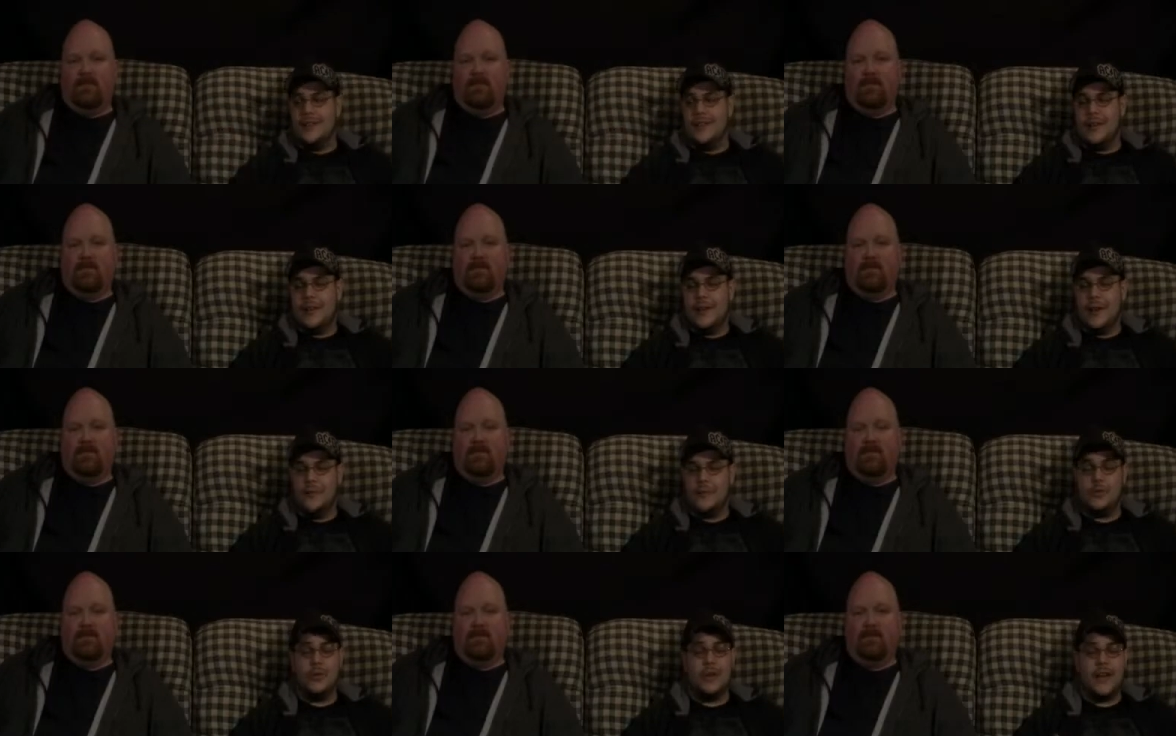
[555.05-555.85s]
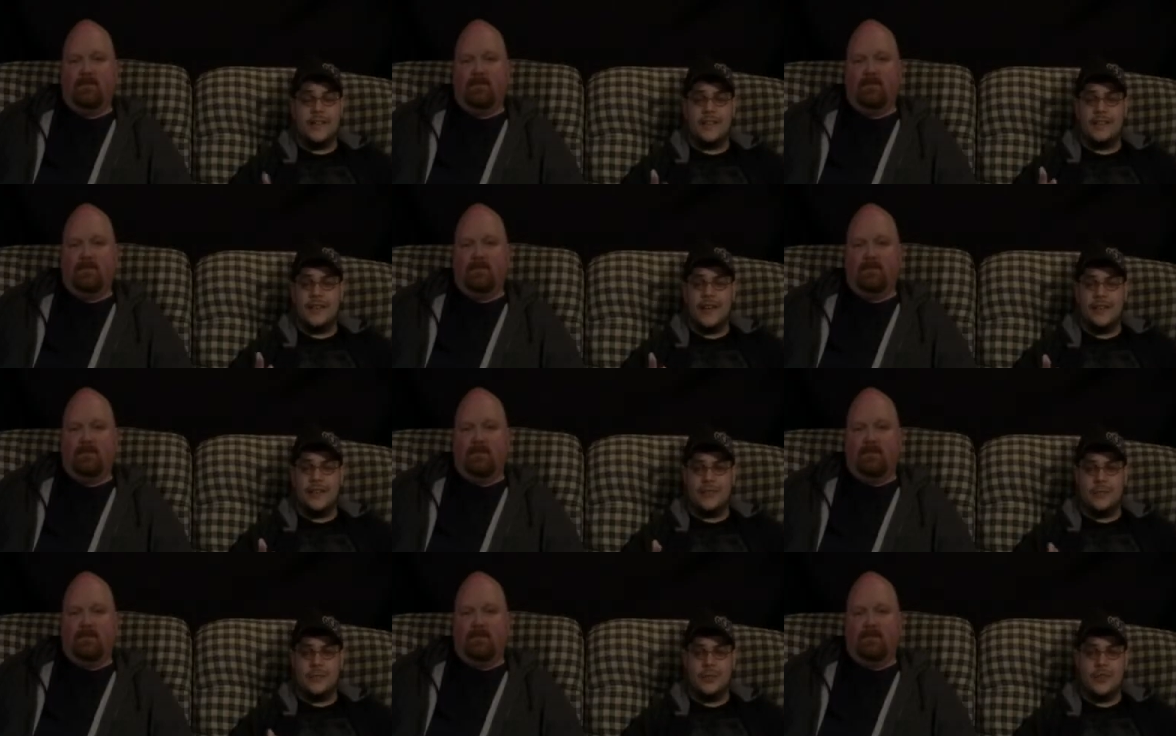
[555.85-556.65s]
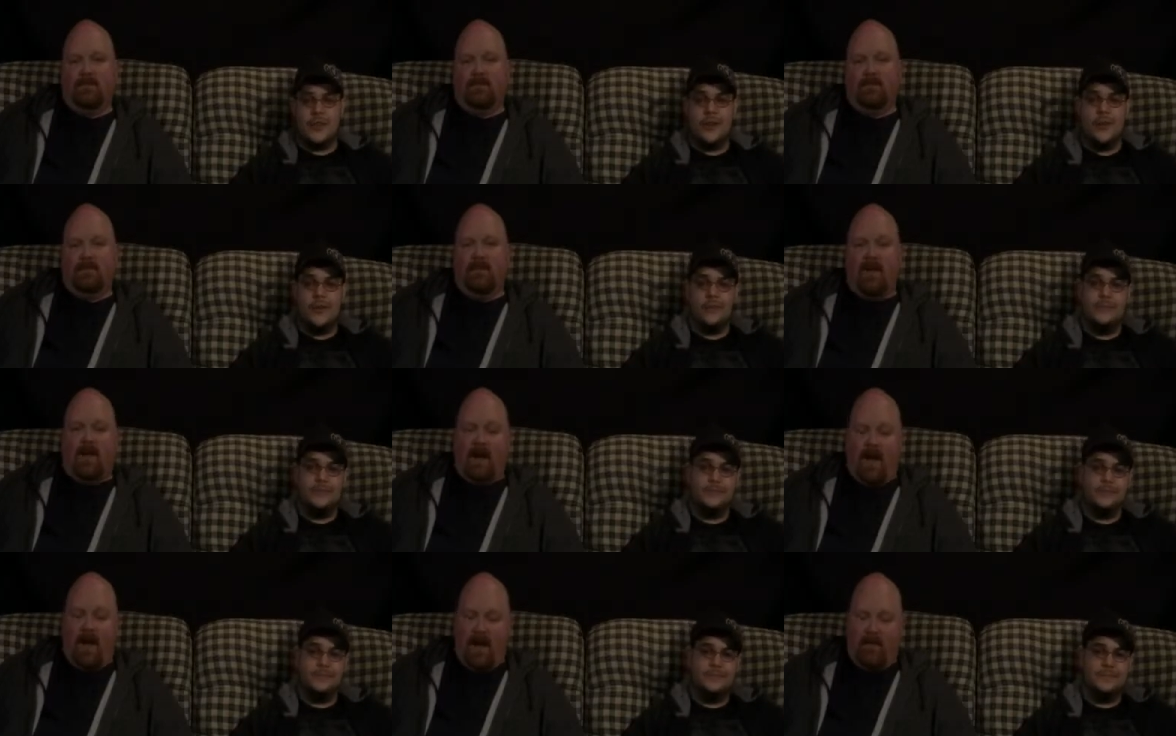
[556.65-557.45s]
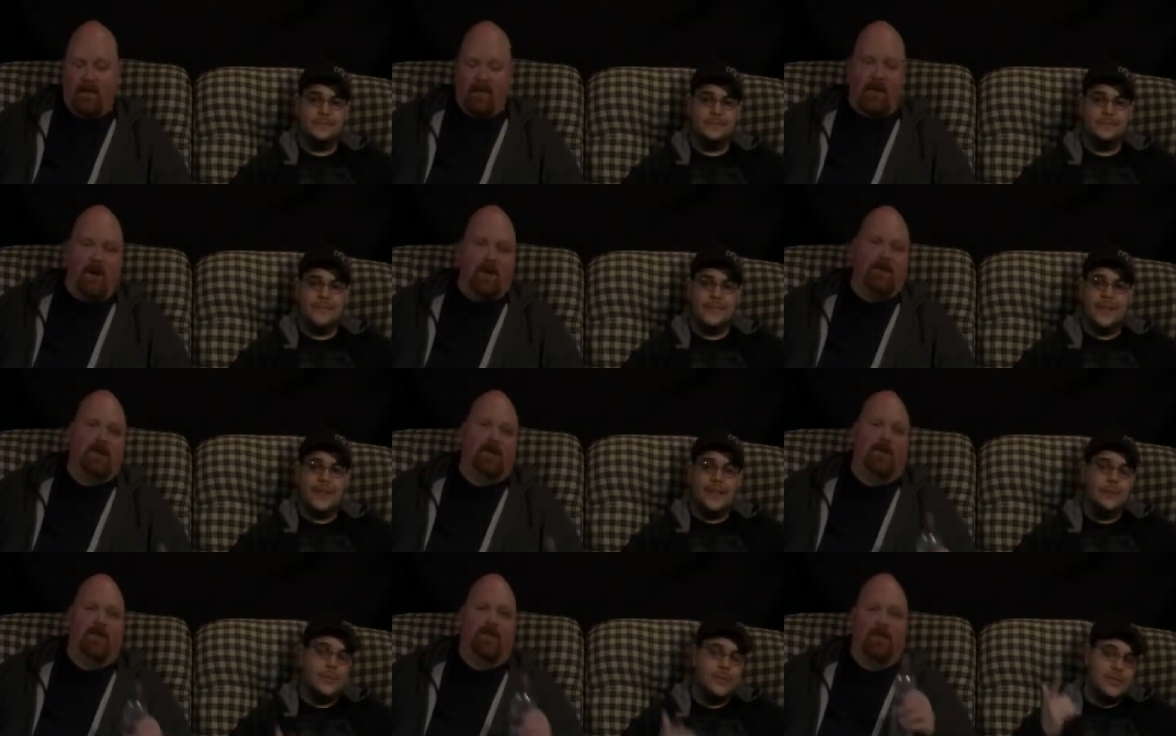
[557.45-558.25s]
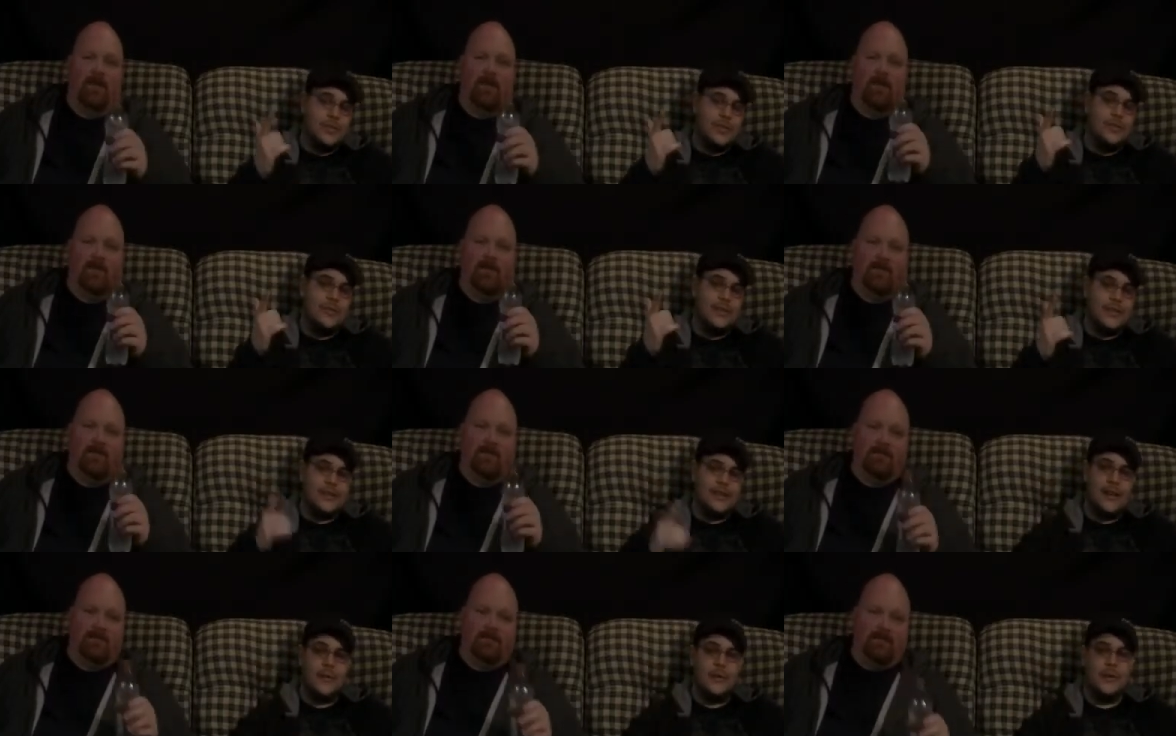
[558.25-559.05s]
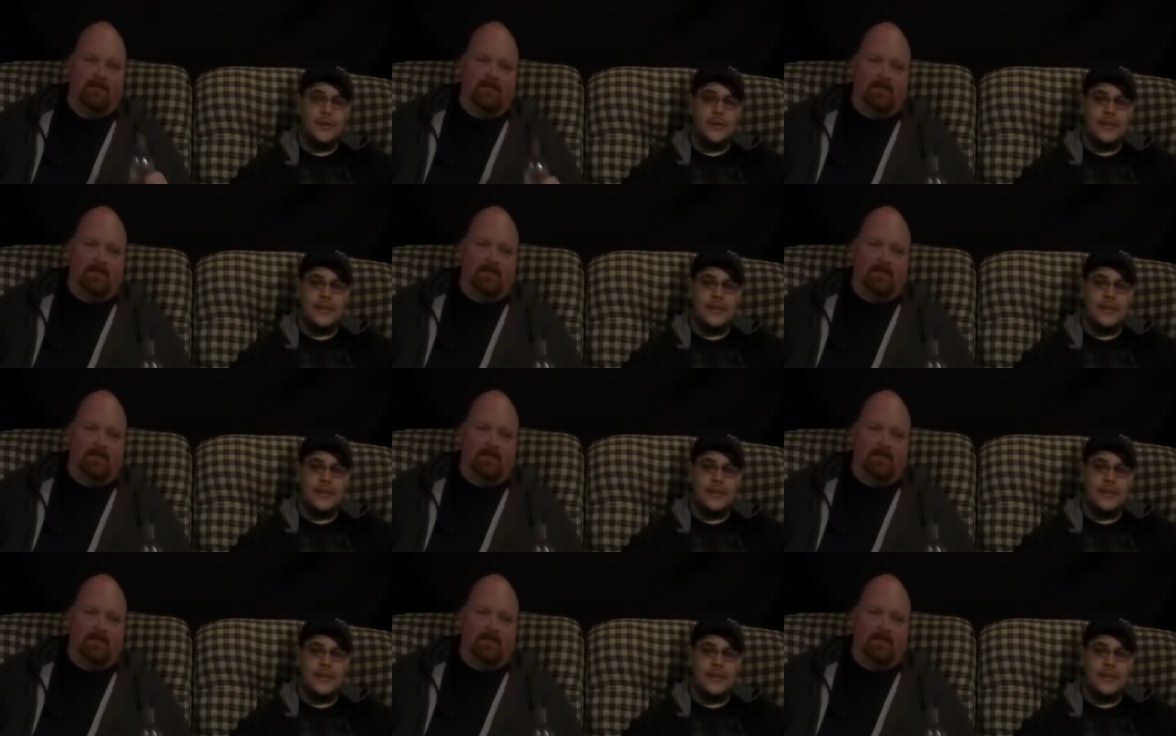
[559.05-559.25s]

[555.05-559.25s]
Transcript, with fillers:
Speaker 1: Uh, for Two Guys on the Couch, I'm Joe. And I am George. We'll see you next time here on the